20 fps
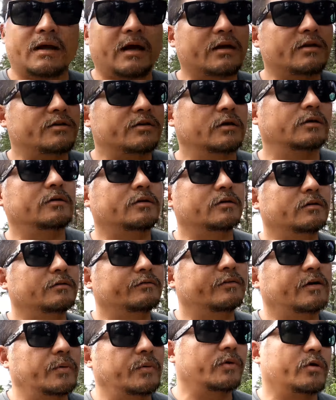And I don't
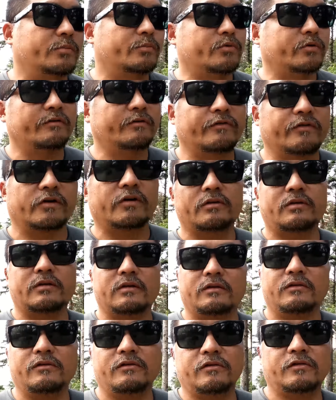know if I would have
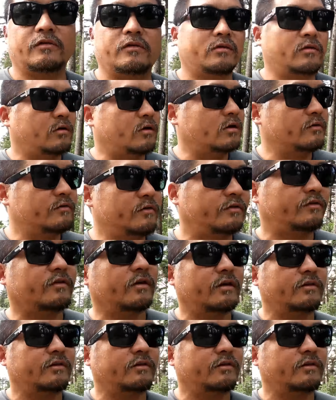preferred these RV